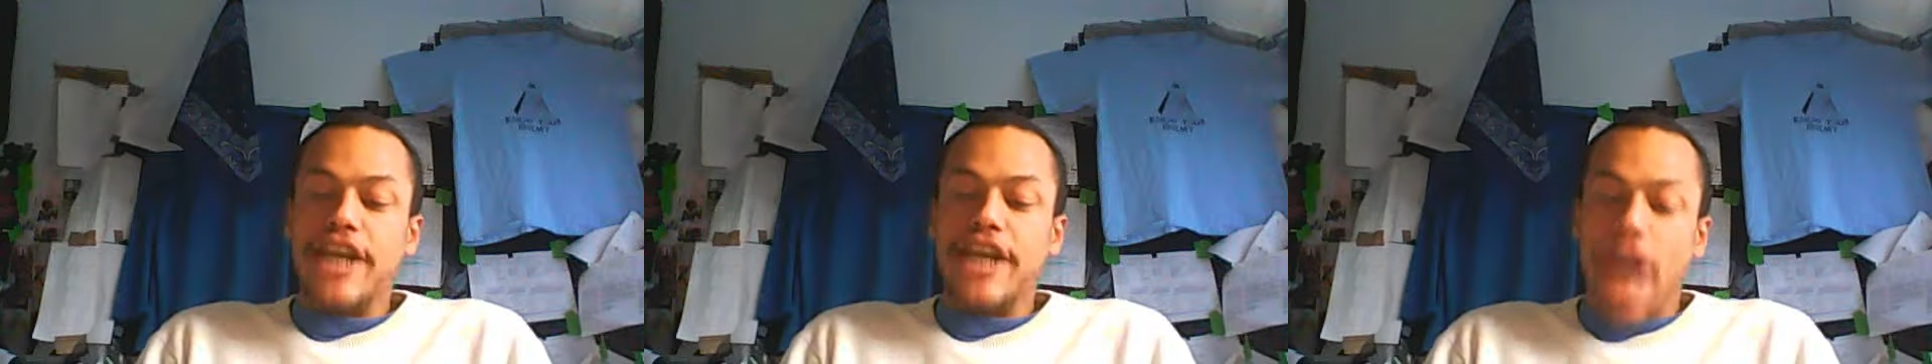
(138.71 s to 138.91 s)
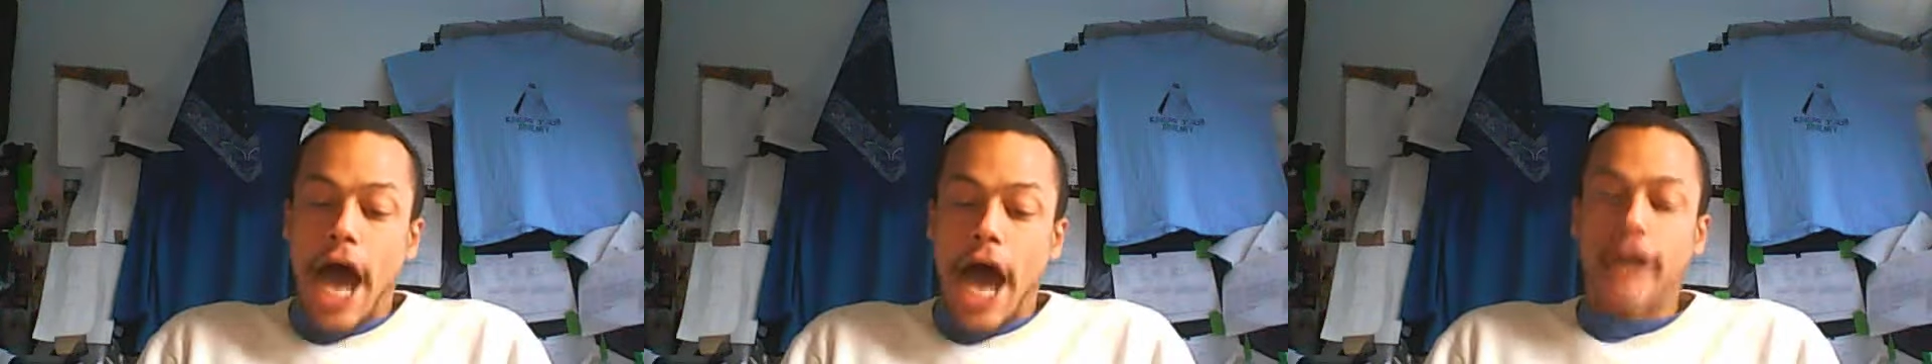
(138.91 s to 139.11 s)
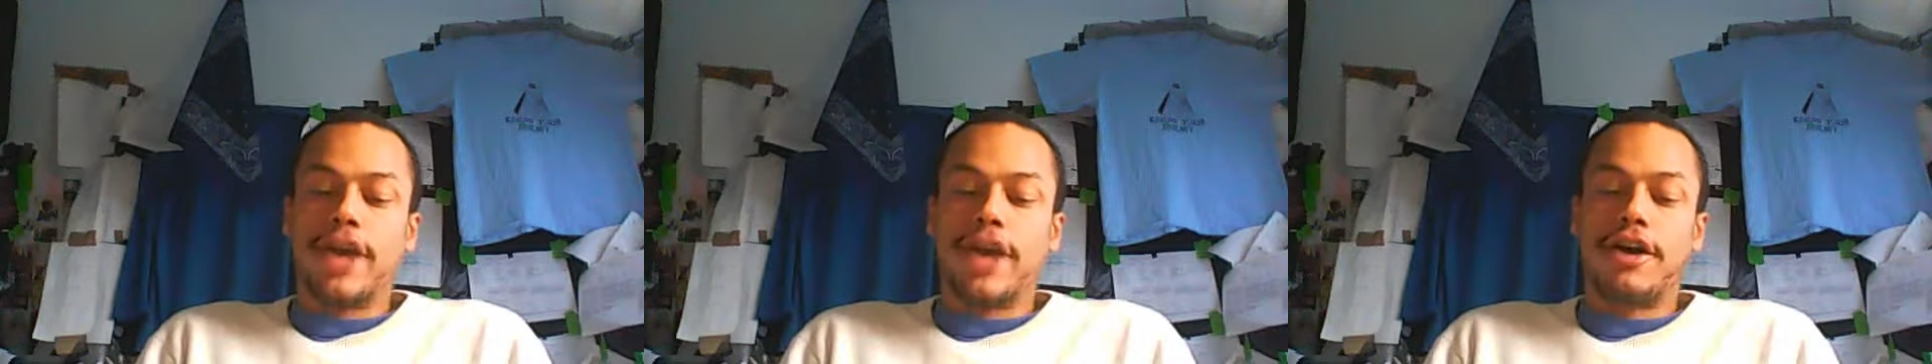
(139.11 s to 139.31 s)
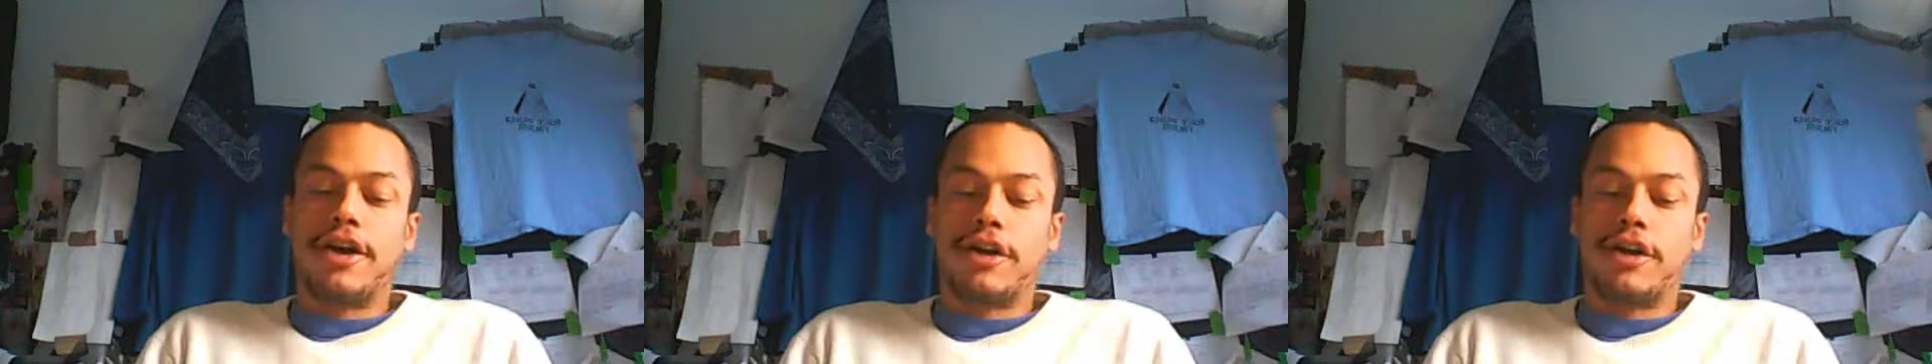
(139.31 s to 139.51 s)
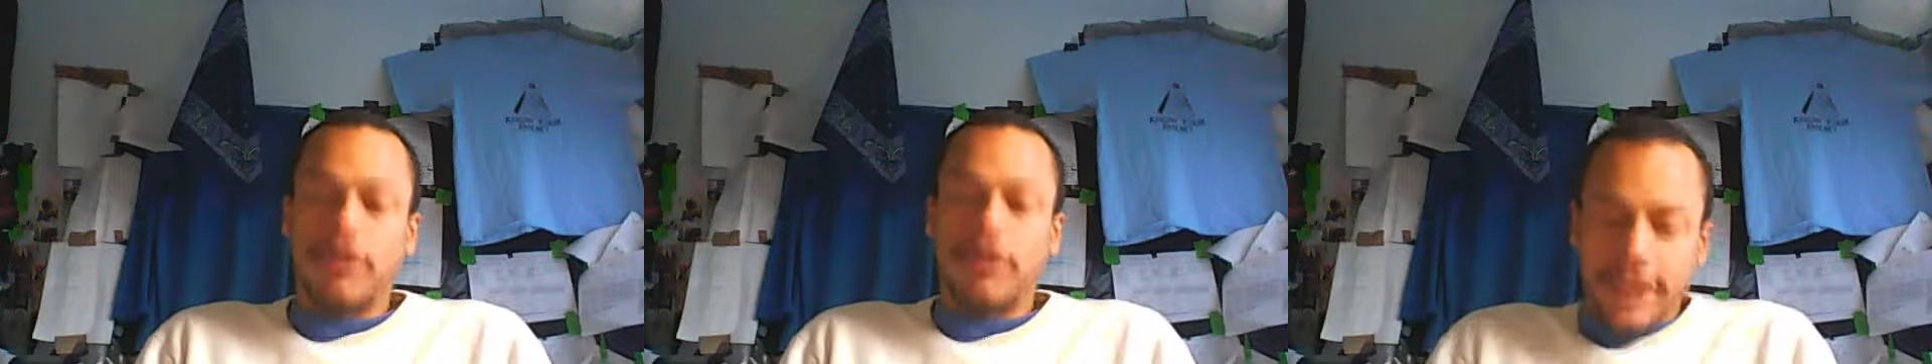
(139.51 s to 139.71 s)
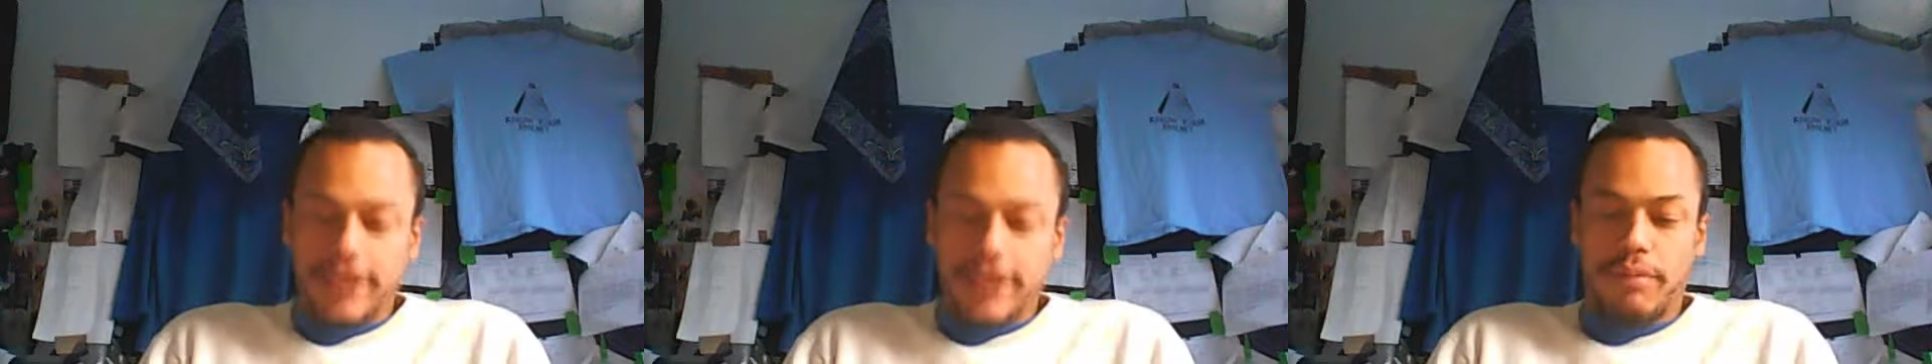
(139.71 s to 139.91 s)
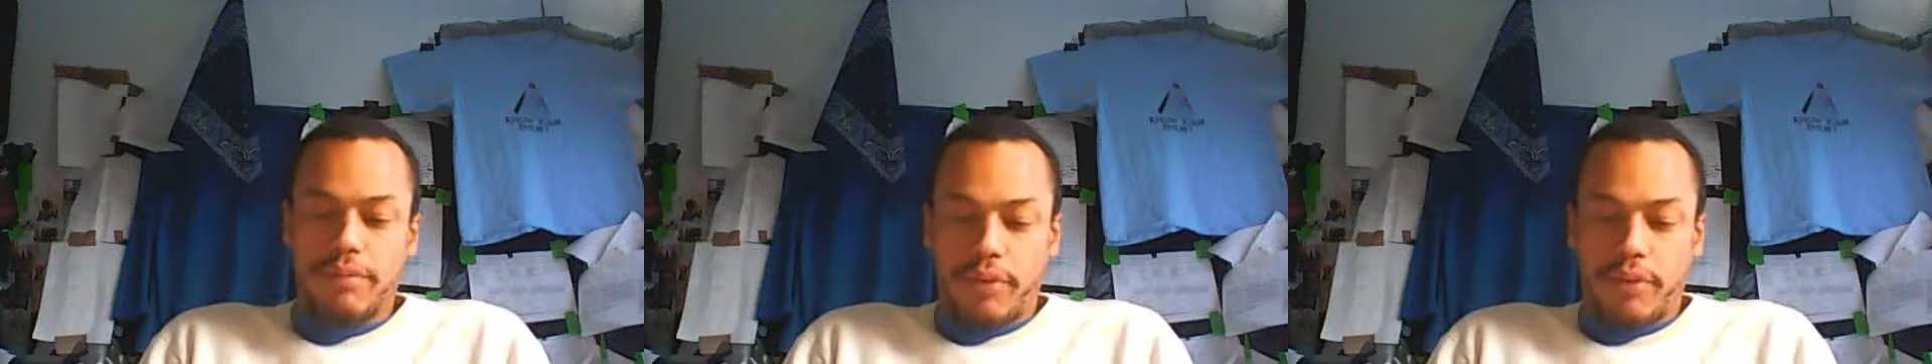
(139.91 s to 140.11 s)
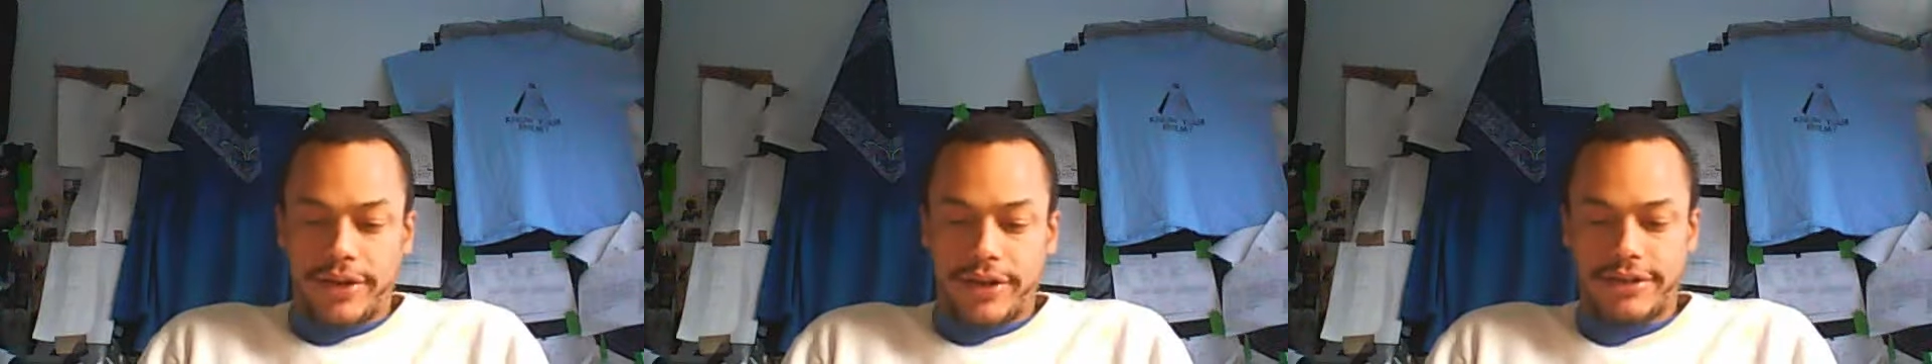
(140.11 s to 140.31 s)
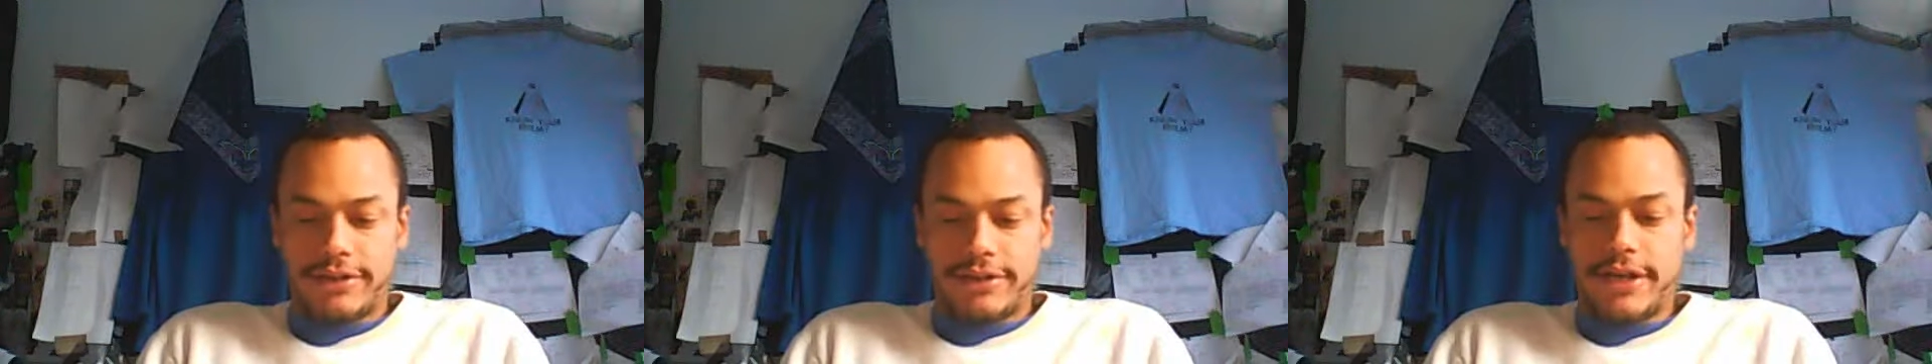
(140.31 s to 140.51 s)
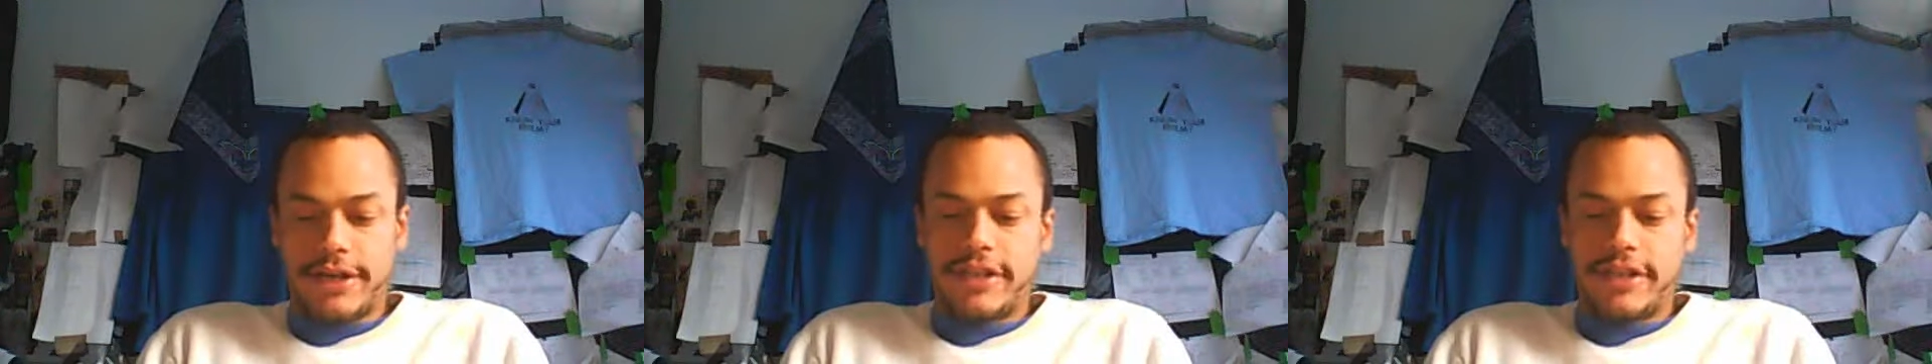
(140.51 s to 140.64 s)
non-collinear points.